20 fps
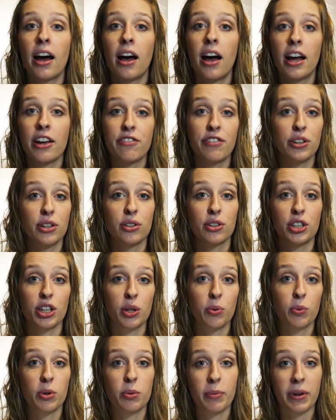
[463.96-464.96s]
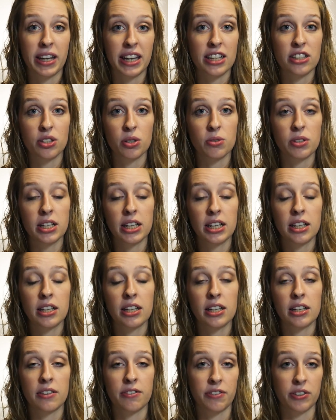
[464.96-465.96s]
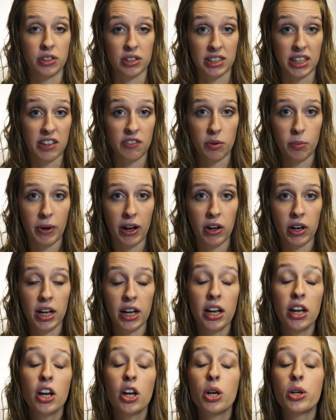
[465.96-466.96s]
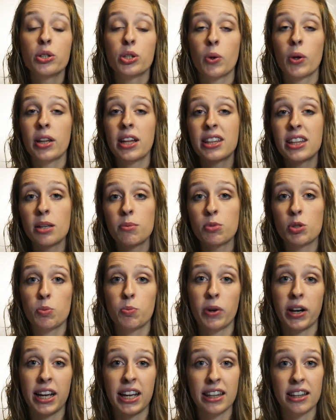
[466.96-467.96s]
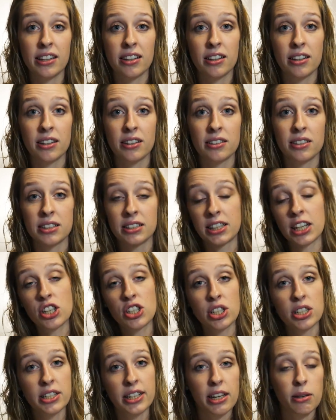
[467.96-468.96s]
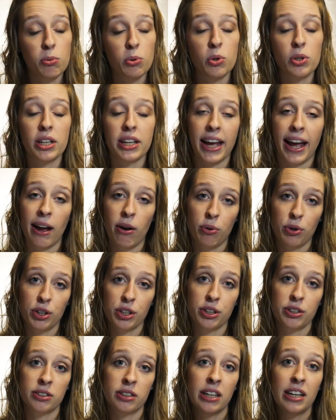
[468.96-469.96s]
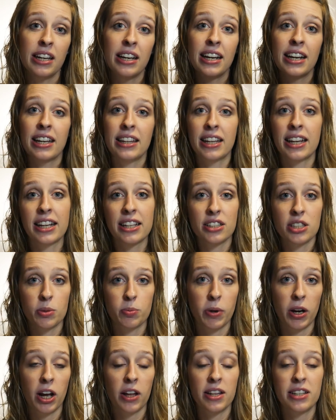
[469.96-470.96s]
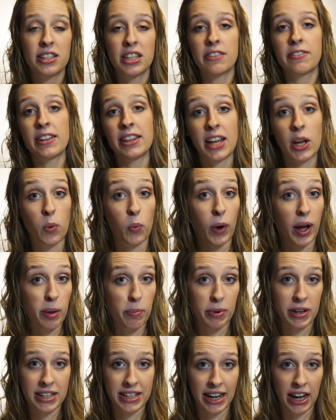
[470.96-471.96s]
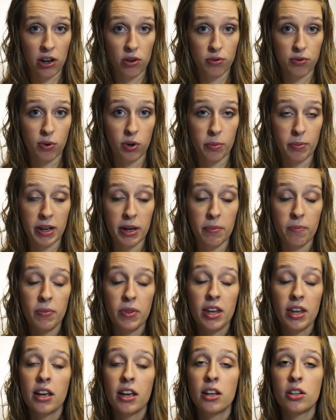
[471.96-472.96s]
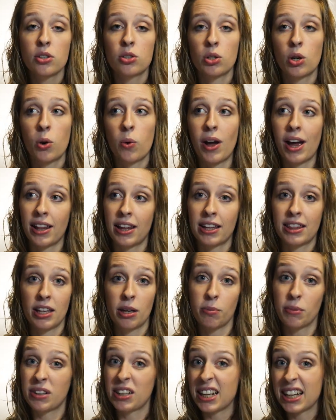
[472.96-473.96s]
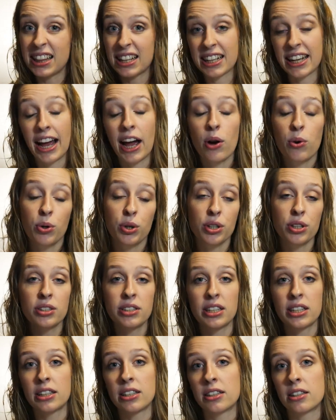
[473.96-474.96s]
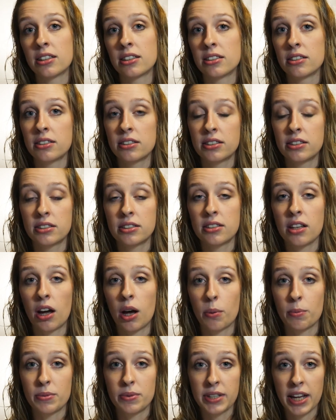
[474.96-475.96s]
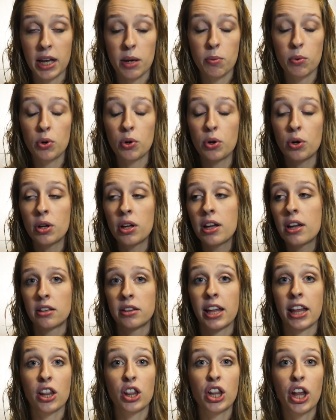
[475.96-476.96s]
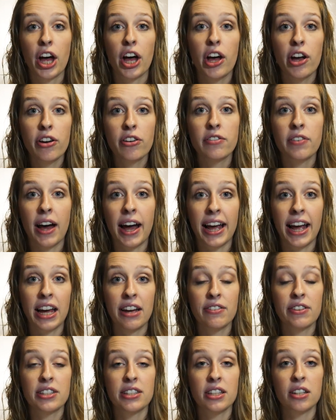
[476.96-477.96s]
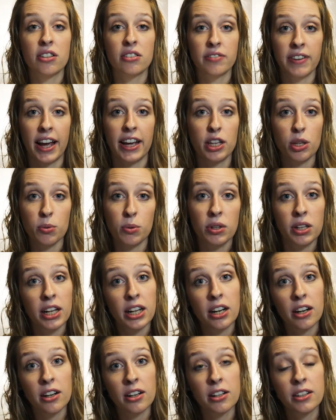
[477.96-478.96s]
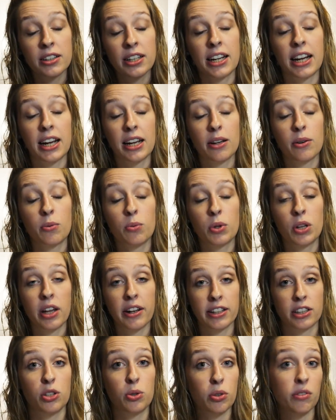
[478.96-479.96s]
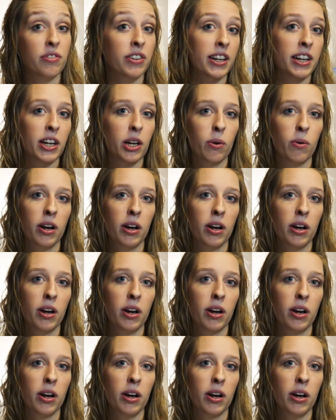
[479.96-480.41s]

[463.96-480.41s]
I feel good with my kids using it. I feel safe about it. So I'll let them spray the, the kitchen table, the counters, and they can spray all that stuff, and they wipe it down for me. So I let them clean the counters and the um, table. They love, I have this little vacuum cleaner that I would like to do a video